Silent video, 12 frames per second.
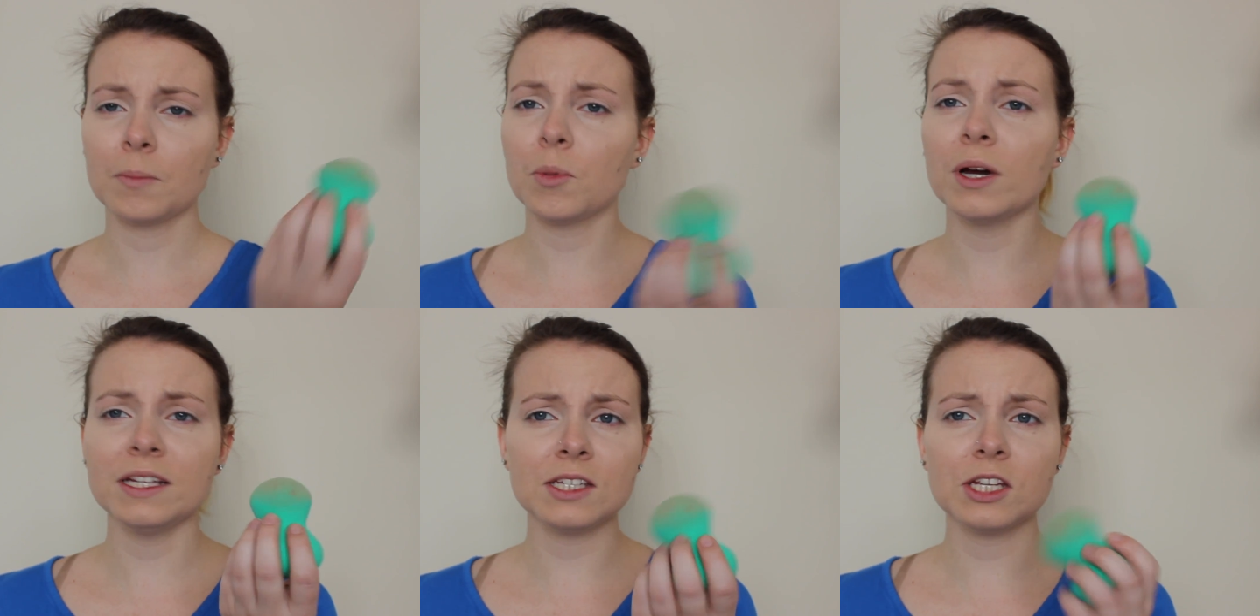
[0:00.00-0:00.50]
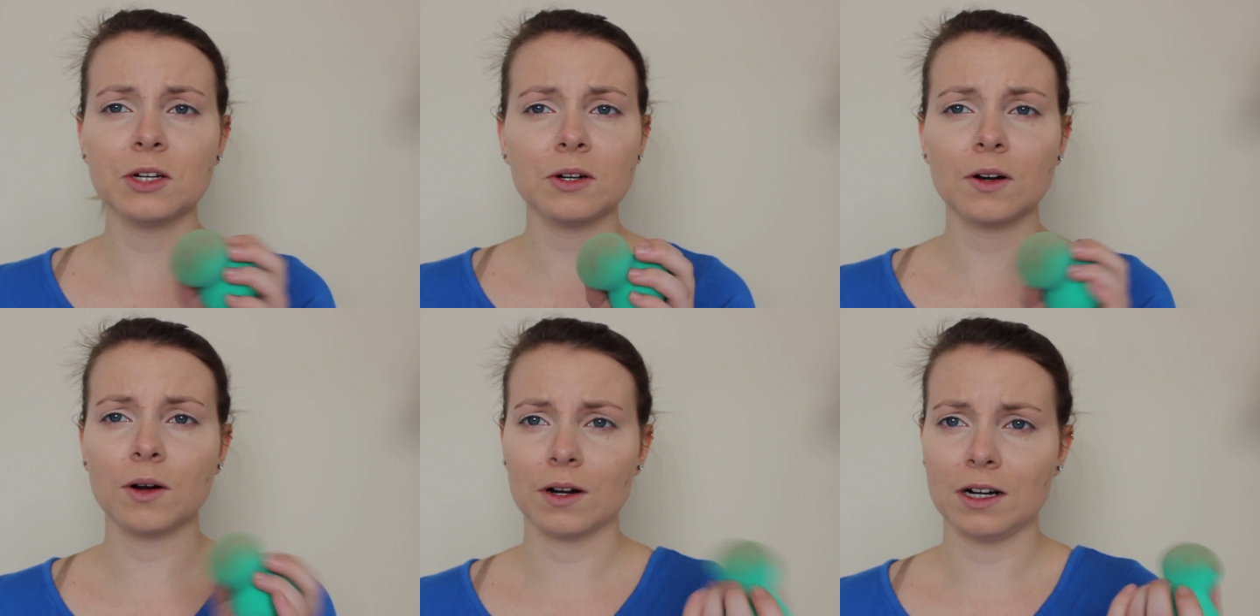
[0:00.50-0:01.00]

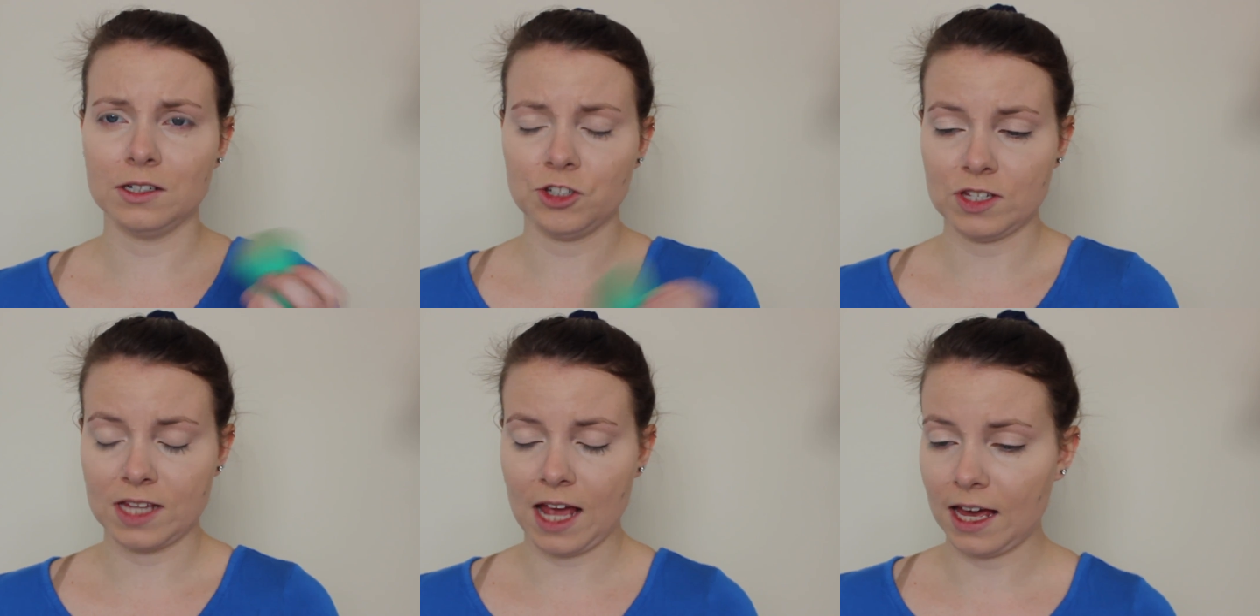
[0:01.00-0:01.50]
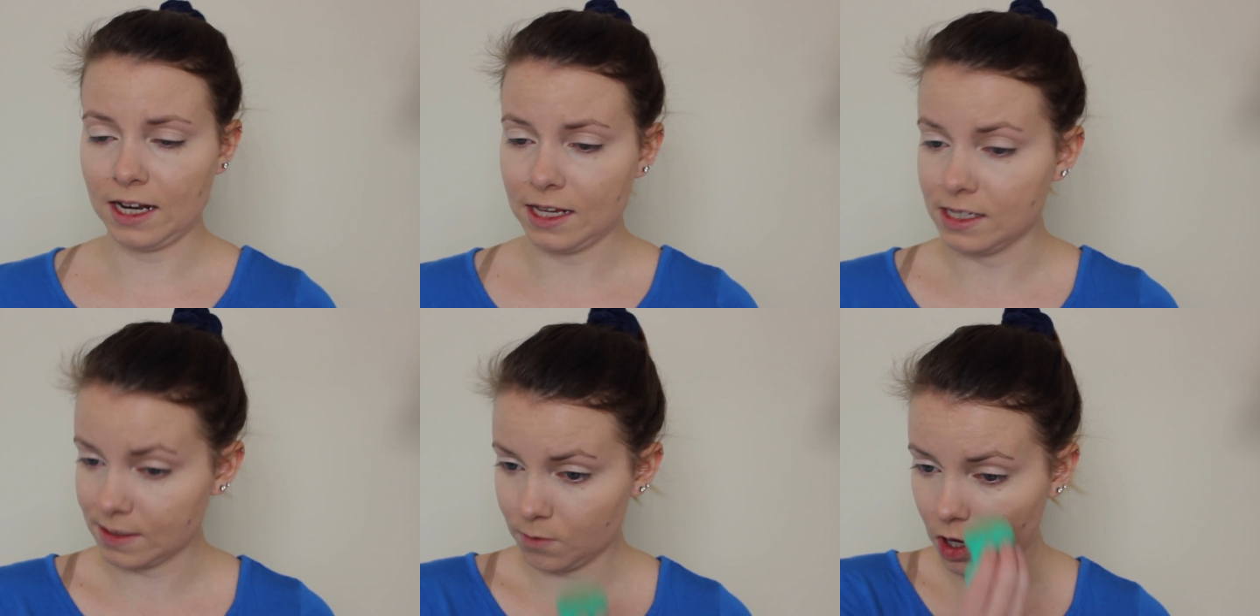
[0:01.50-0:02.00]
pointier or just had
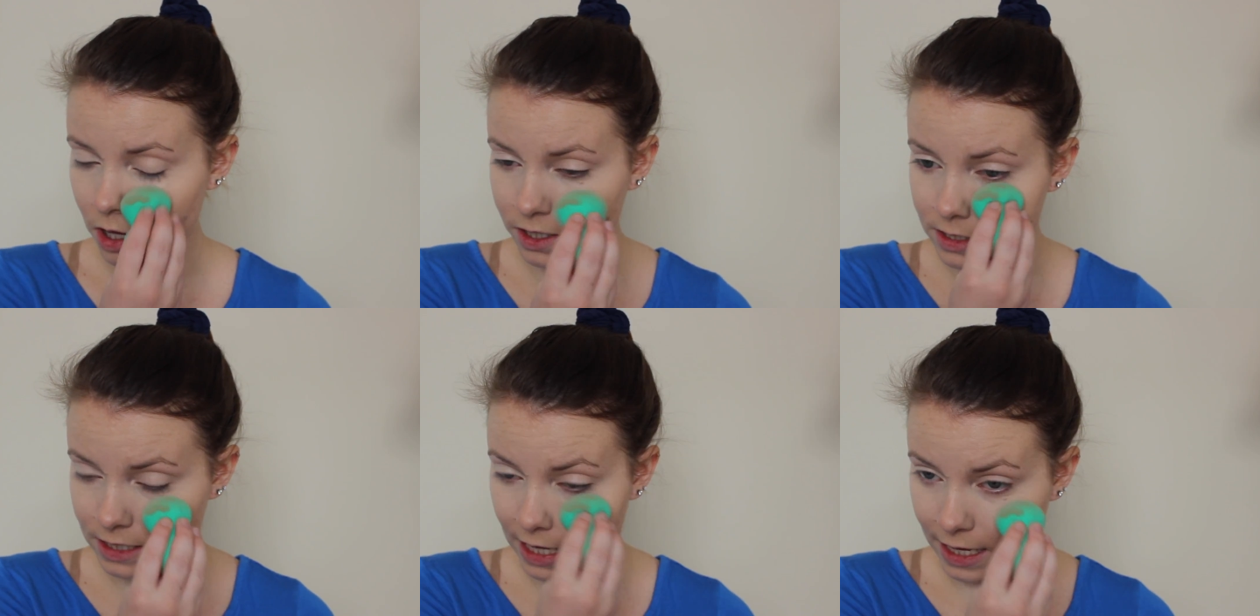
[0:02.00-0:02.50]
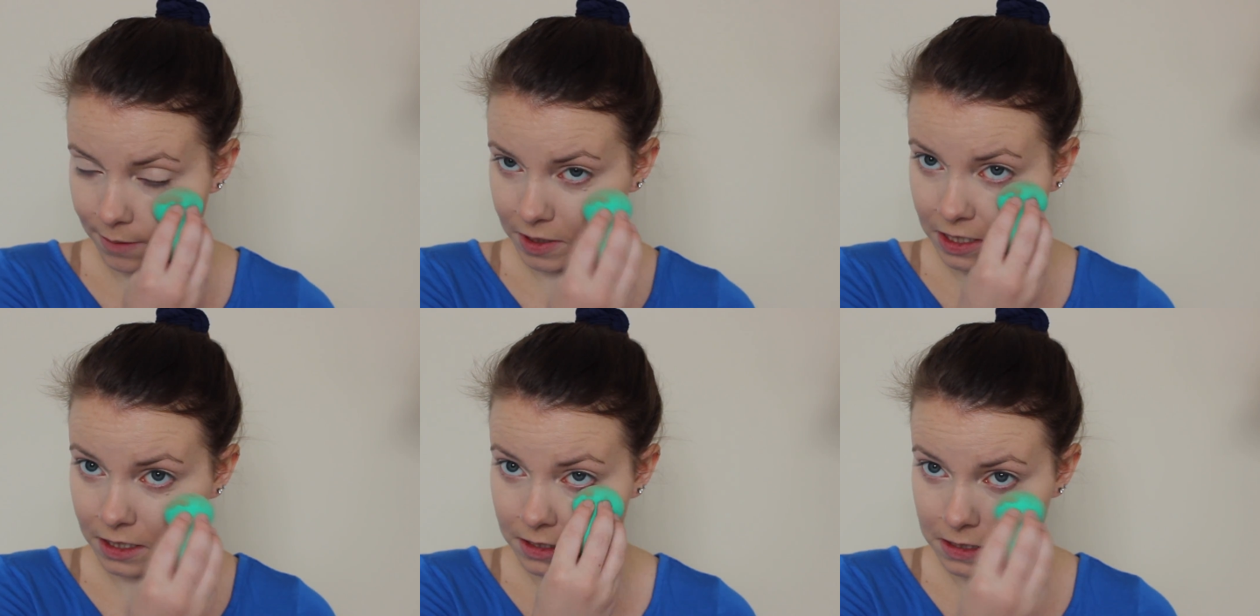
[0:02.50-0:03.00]
a smaller side,
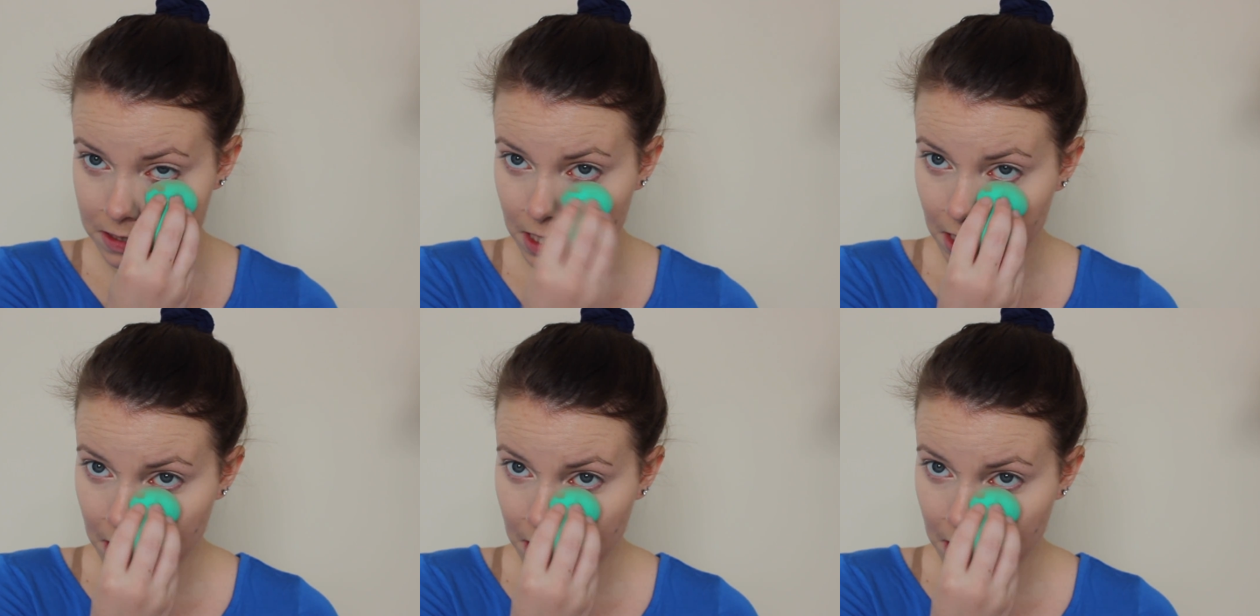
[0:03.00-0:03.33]
because